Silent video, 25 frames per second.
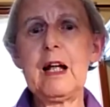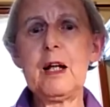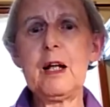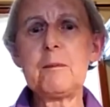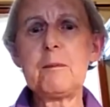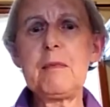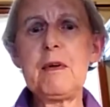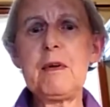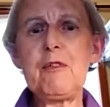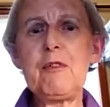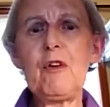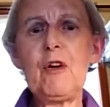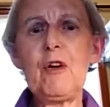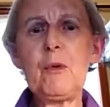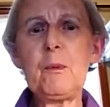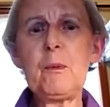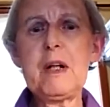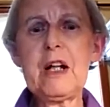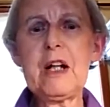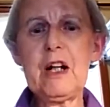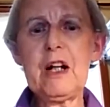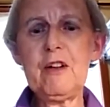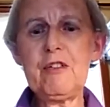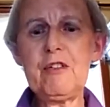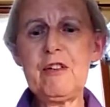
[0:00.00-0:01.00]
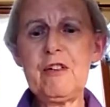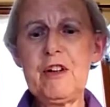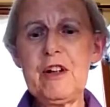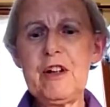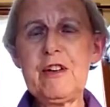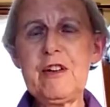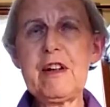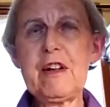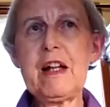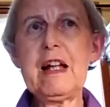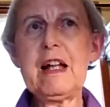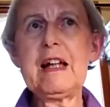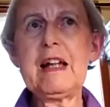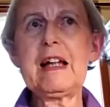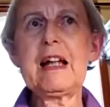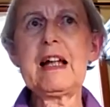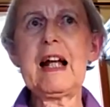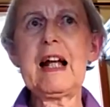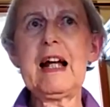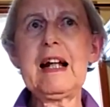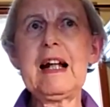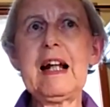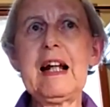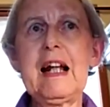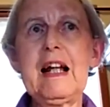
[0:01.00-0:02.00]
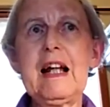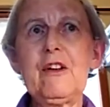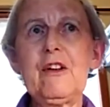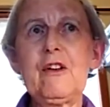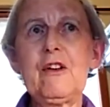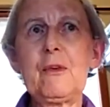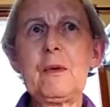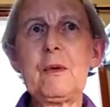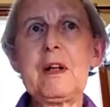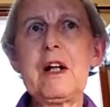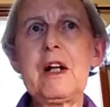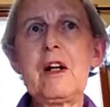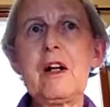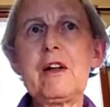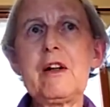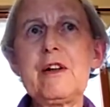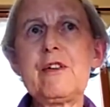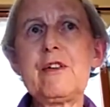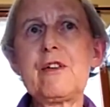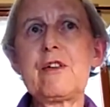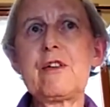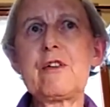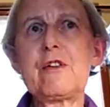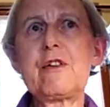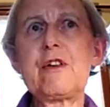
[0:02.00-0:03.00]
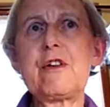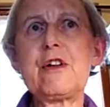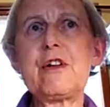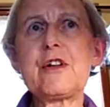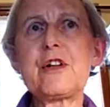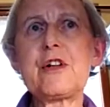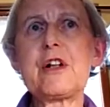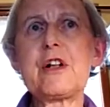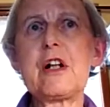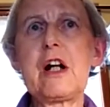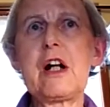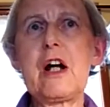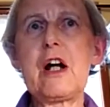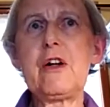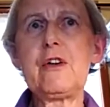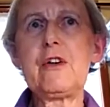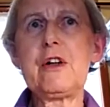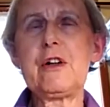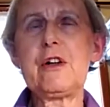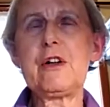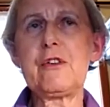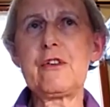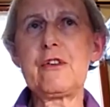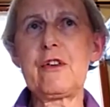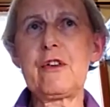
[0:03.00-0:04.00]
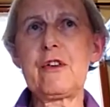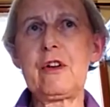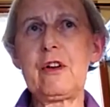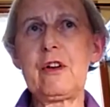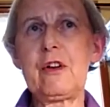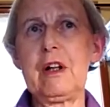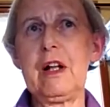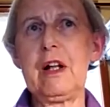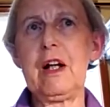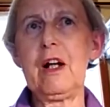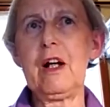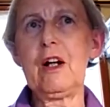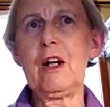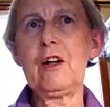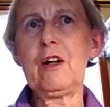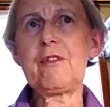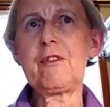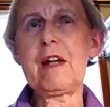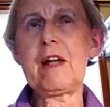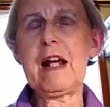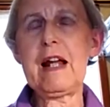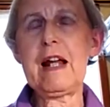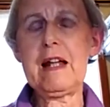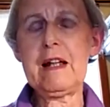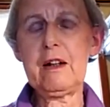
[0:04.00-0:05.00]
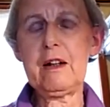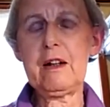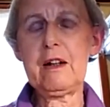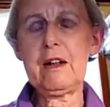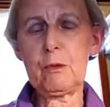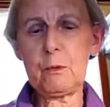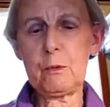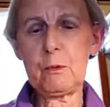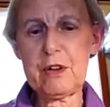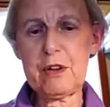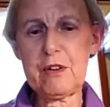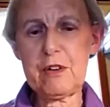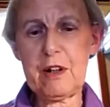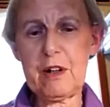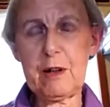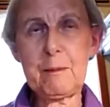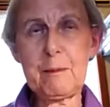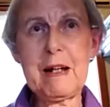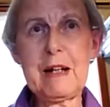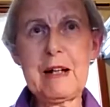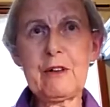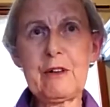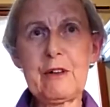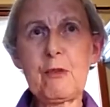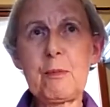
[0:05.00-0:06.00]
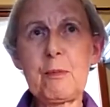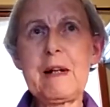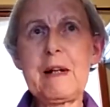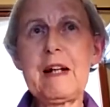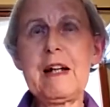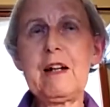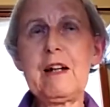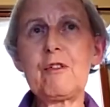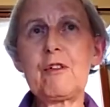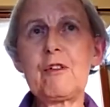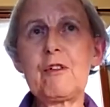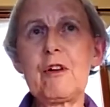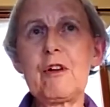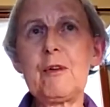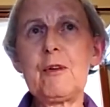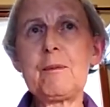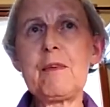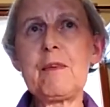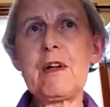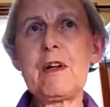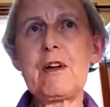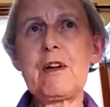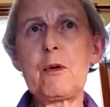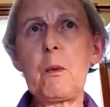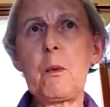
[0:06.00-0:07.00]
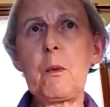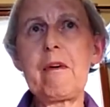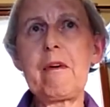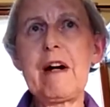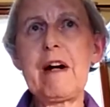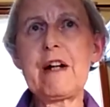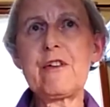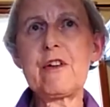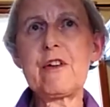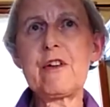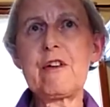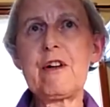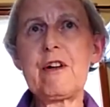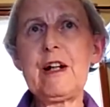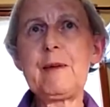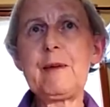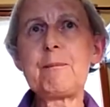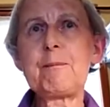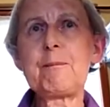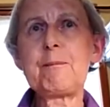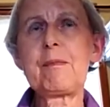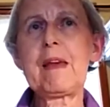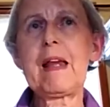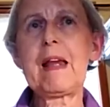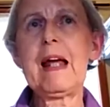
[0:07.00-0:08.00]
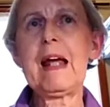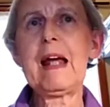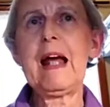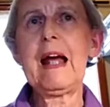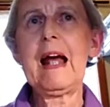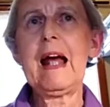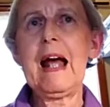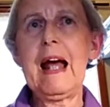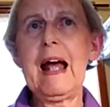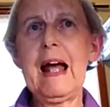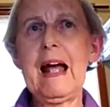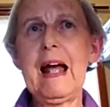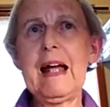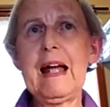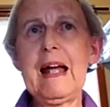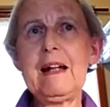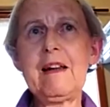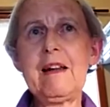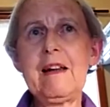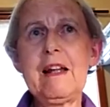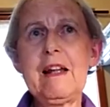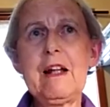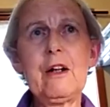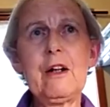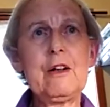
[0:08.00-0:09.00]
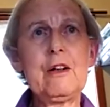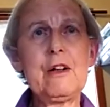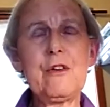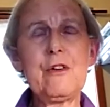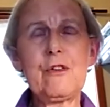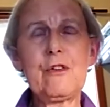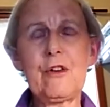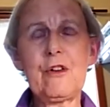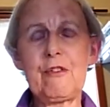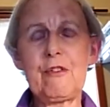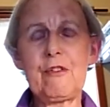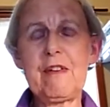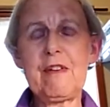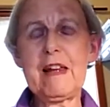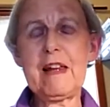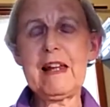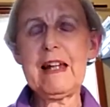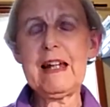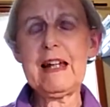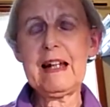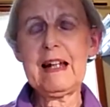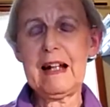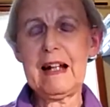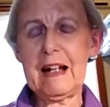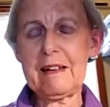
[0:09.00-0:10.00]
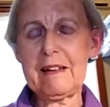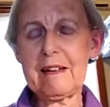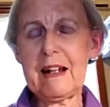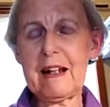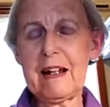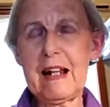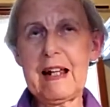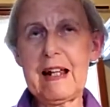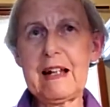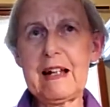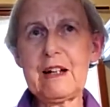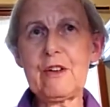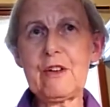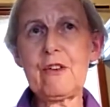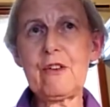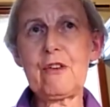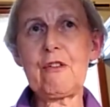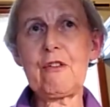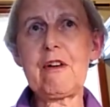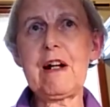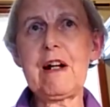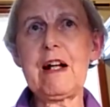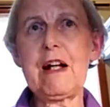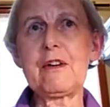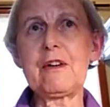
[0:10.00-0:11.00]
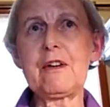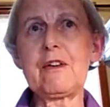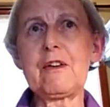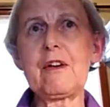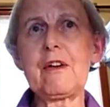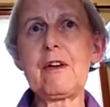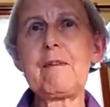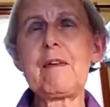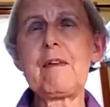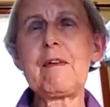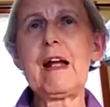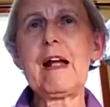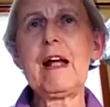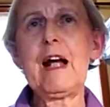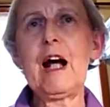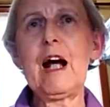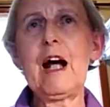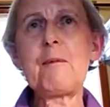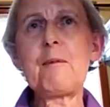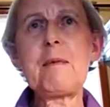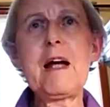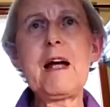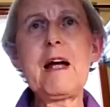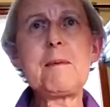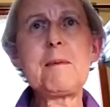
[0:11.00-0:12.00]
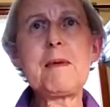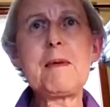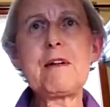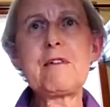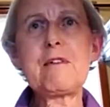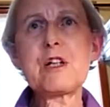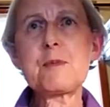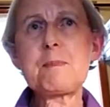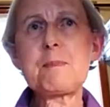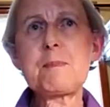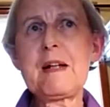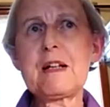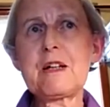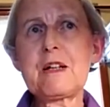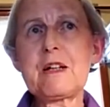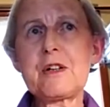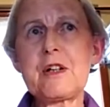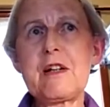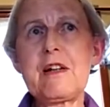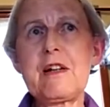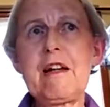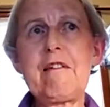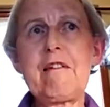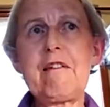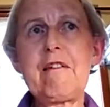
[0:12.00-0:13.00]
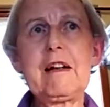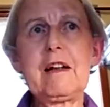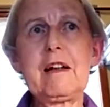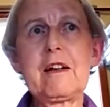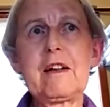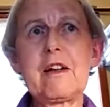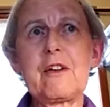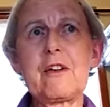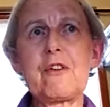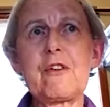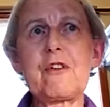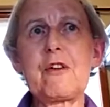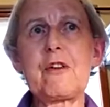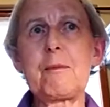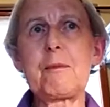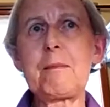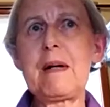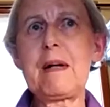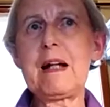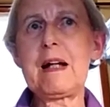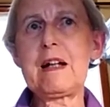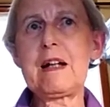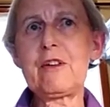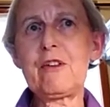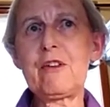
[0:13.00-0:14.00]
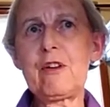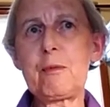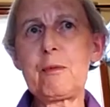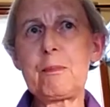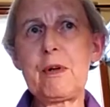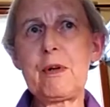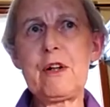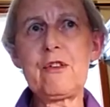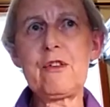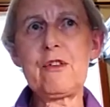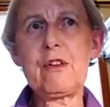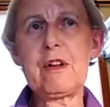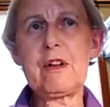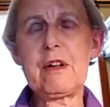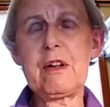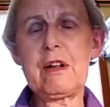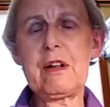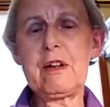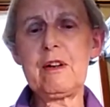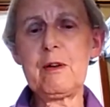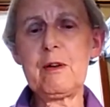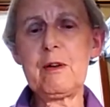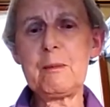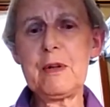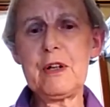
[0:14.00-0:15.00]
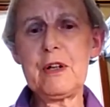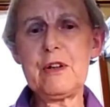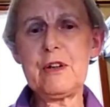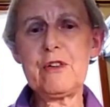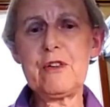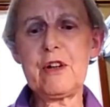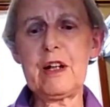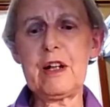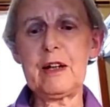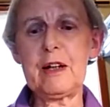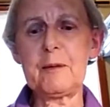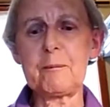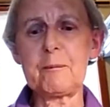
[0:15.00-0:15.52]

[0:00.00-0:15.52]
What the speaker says: Before we go further, I'd like to acknowledge the traditional owners of the land on which I'm now speaking from, the Wiradjuri, and the owners of the other lands around. I pay my respects to their elders, past, present, and emerging.